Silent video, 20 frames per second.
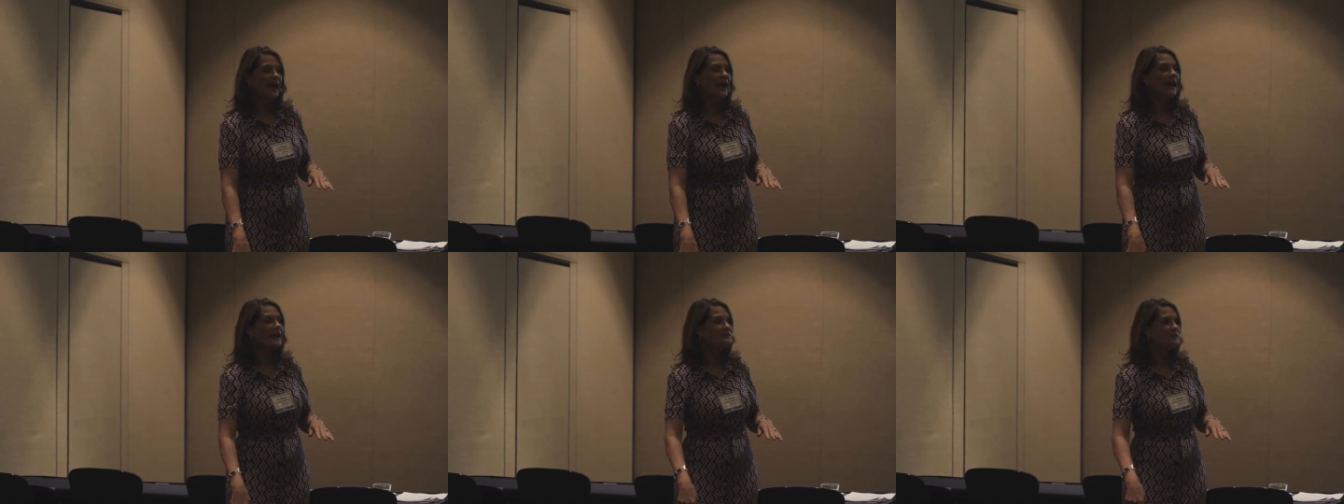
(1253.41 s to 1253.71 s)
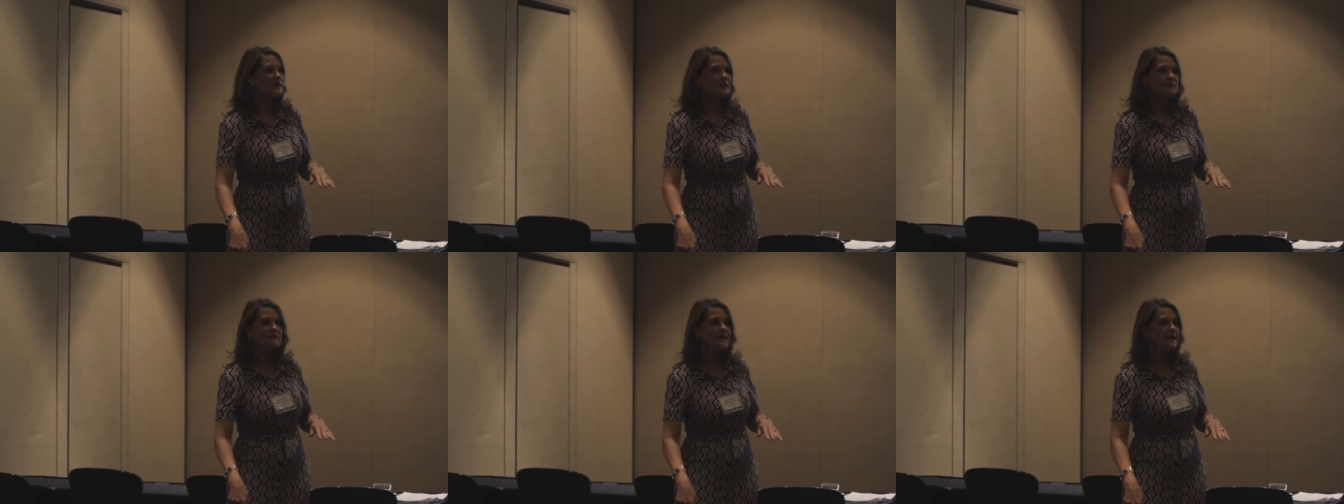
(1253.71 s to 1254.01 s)

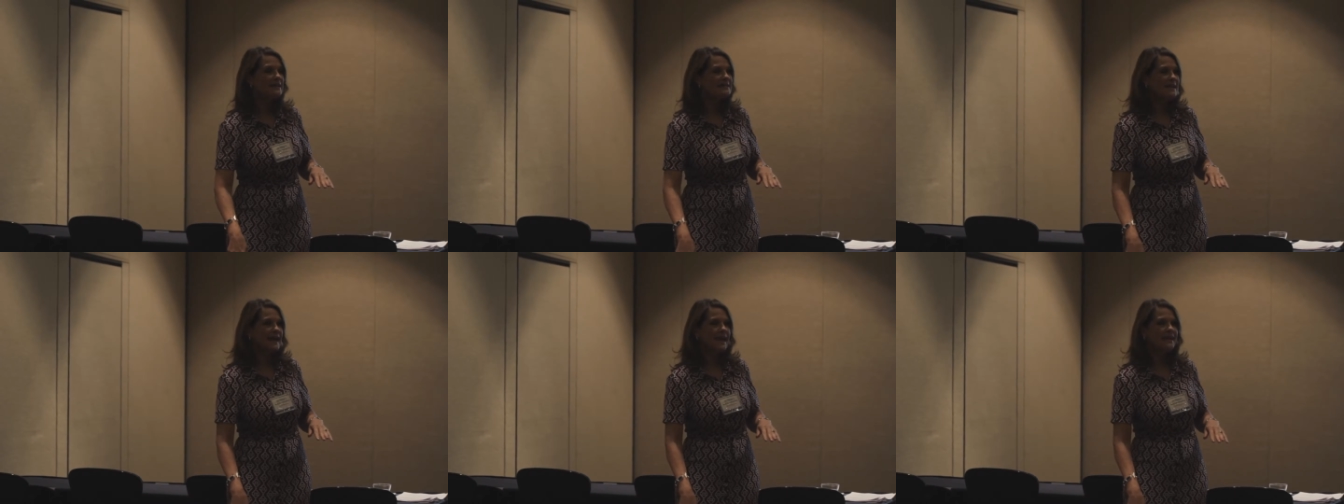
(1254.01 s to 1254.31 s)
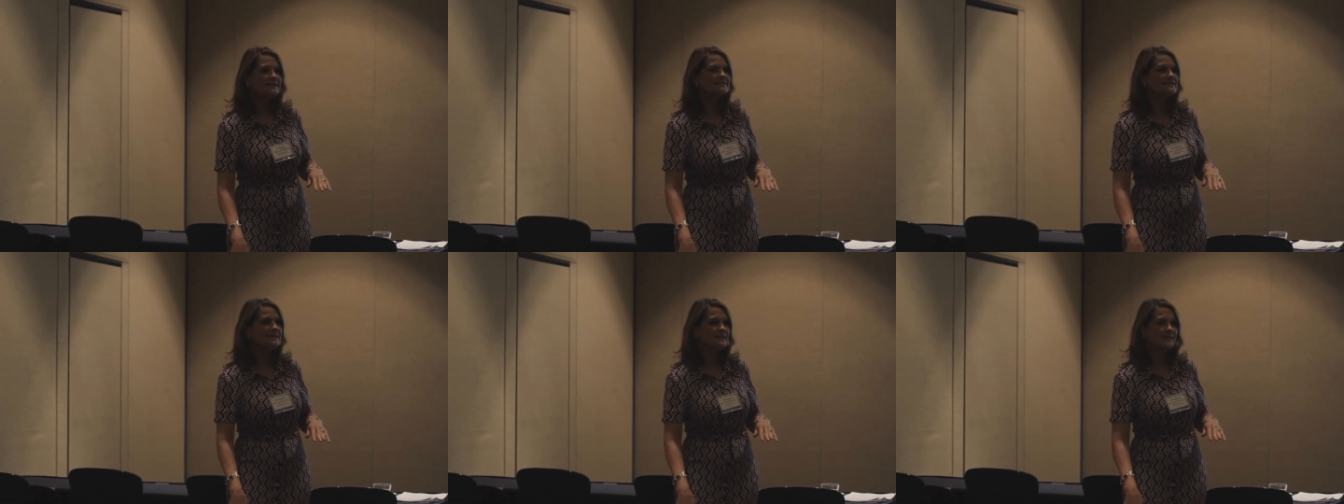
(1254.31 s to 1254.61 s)
a, a
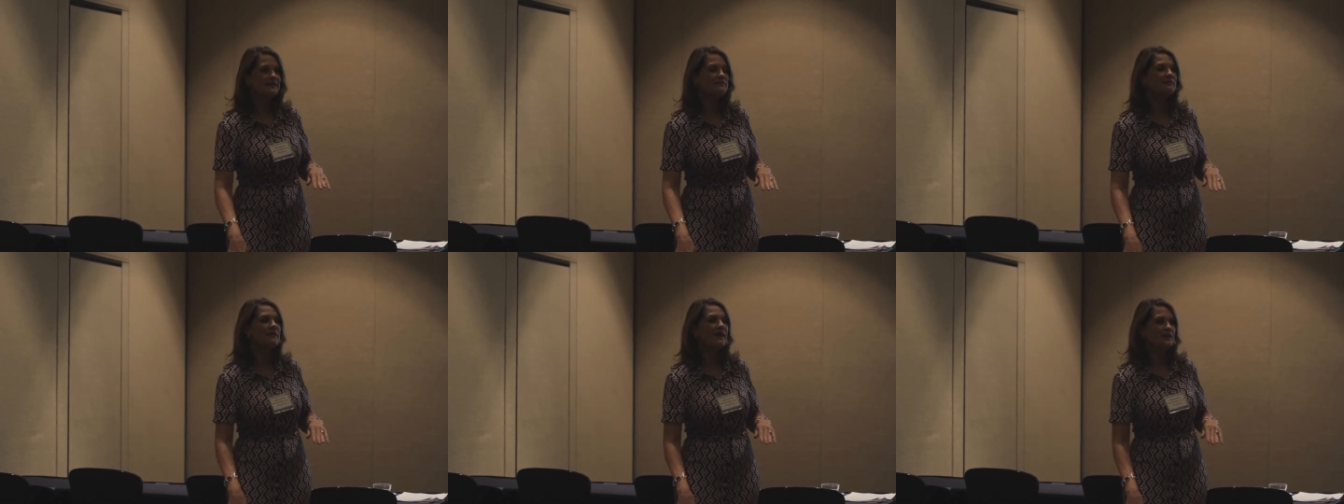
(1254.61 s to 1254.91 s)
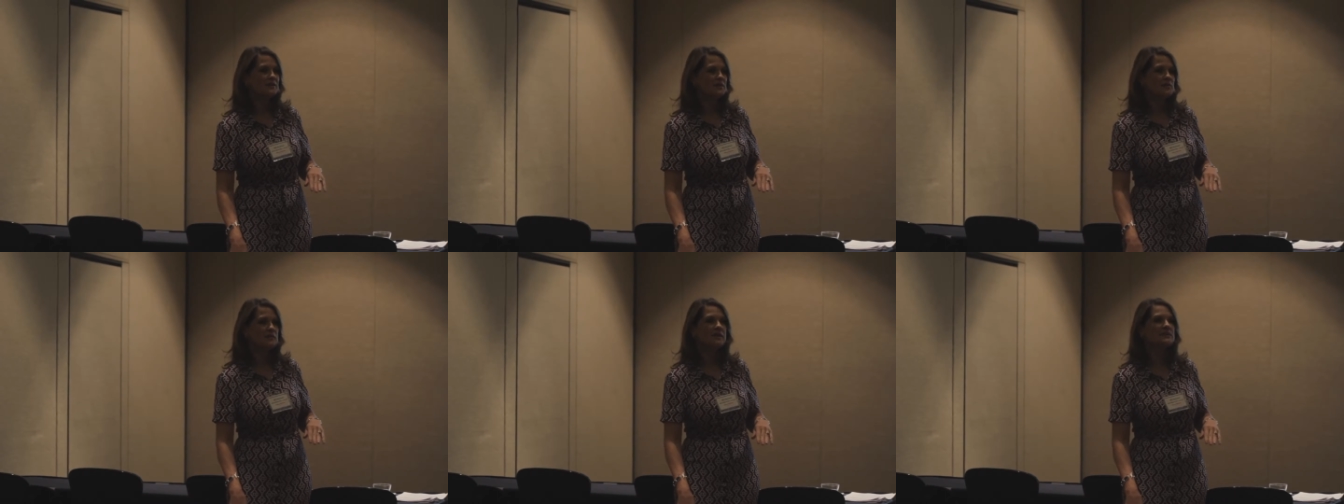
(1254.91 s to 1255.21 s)
fantastic
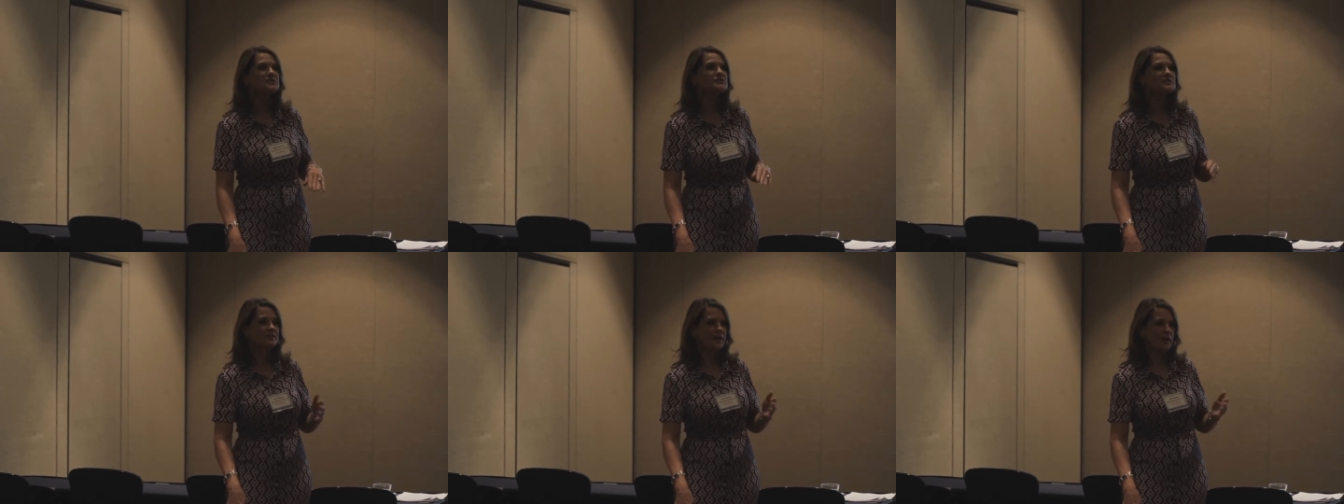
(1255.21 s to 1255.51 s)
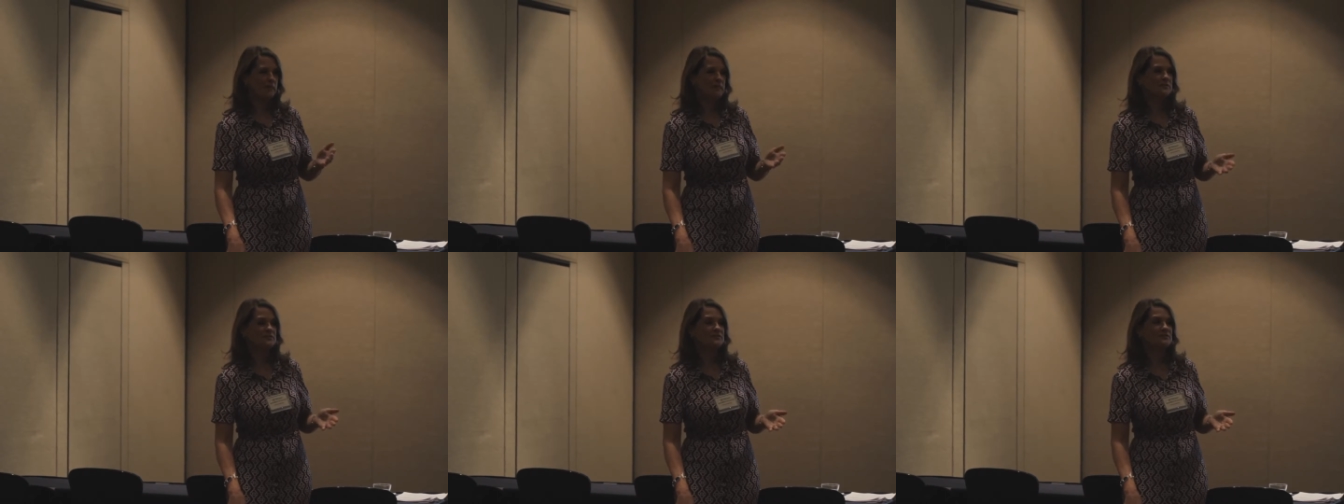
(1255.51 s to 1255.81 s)
evaluation
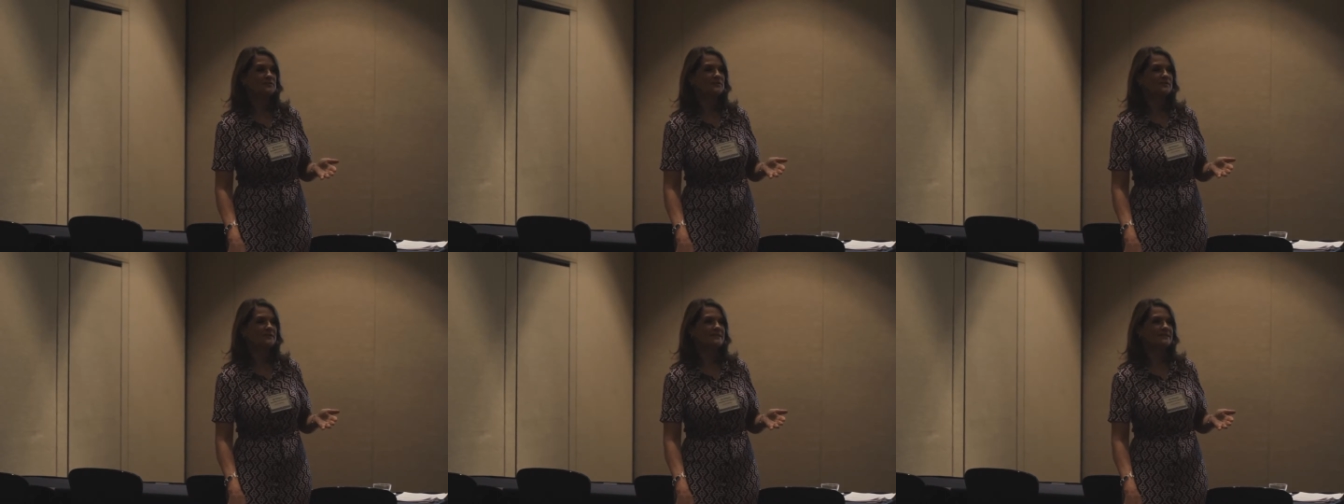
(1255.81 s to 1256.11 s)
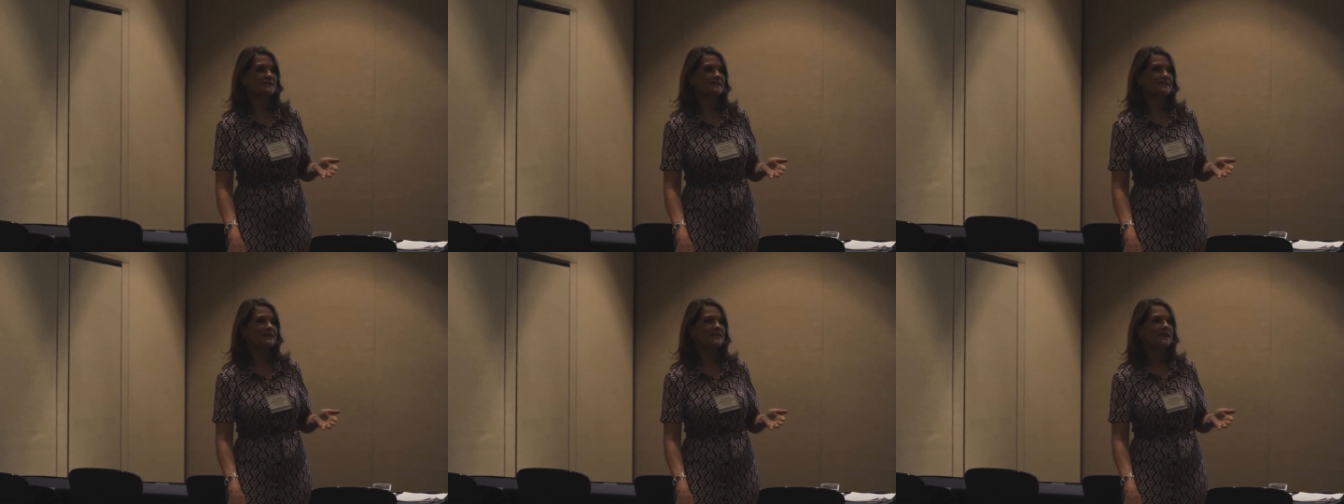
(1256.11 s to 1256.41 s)

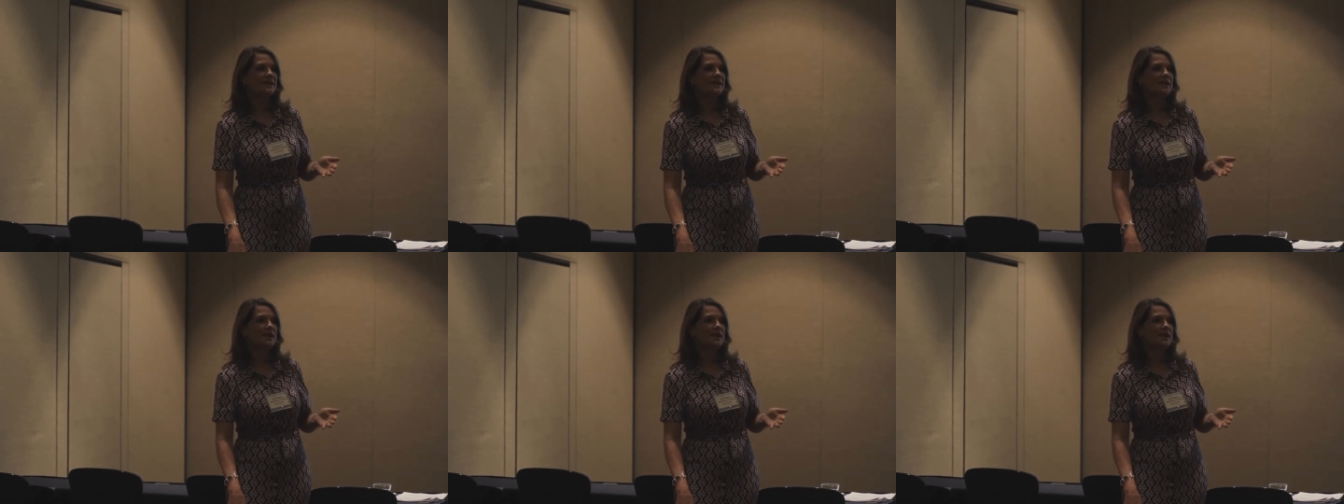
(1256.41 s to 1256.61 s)
opportunity